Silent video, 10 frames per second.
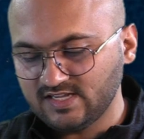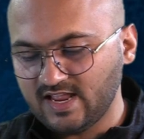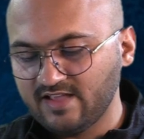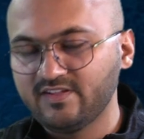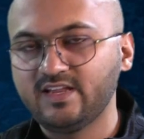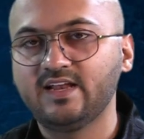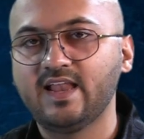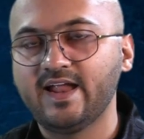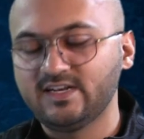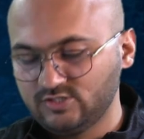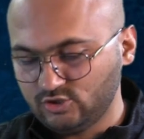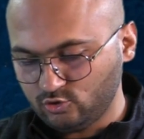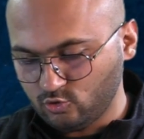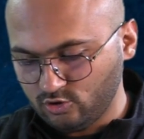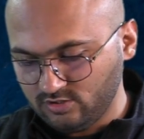salivary gland
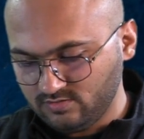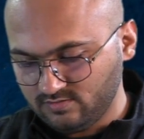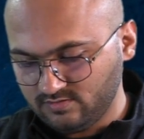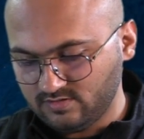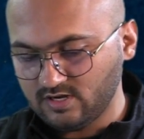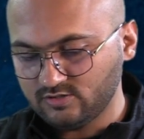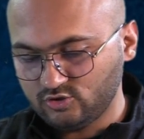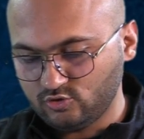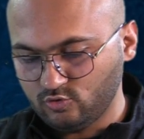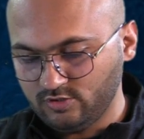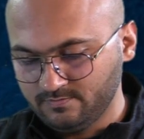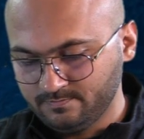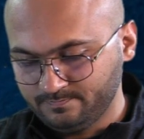stone, duct stone.